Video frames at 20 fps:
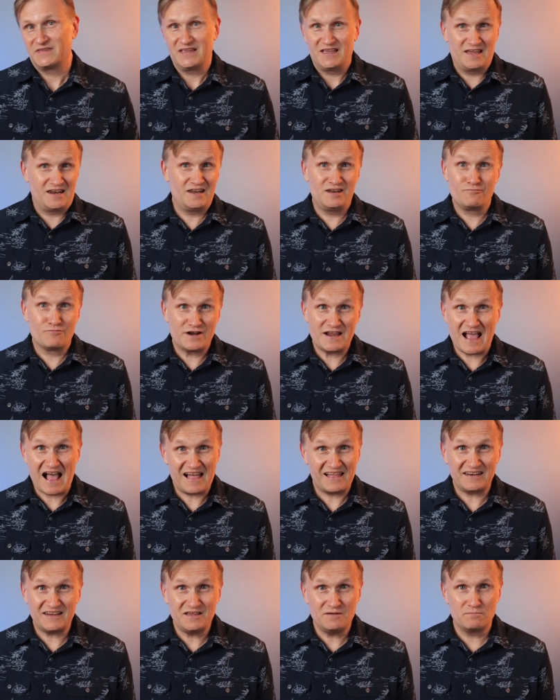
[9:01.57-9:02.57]
And in
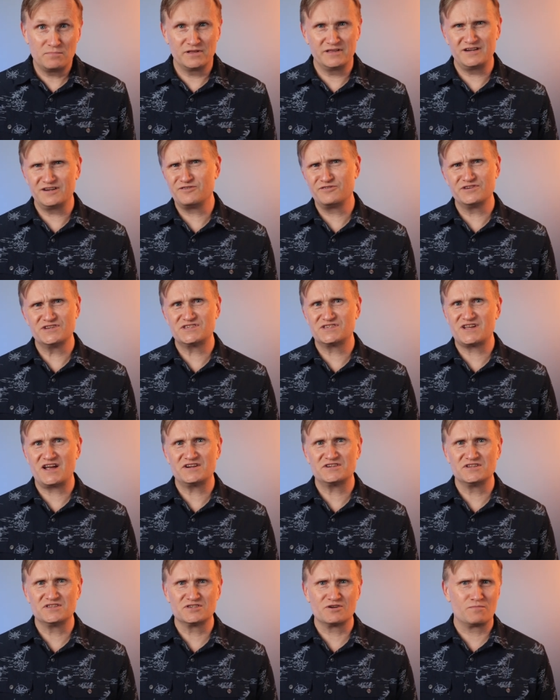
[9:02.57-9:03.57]
reality, political
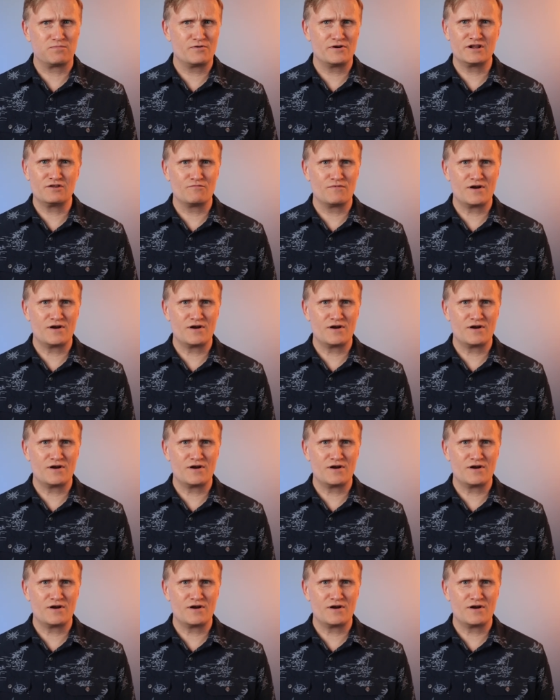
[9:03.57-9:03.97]
discussions are pretty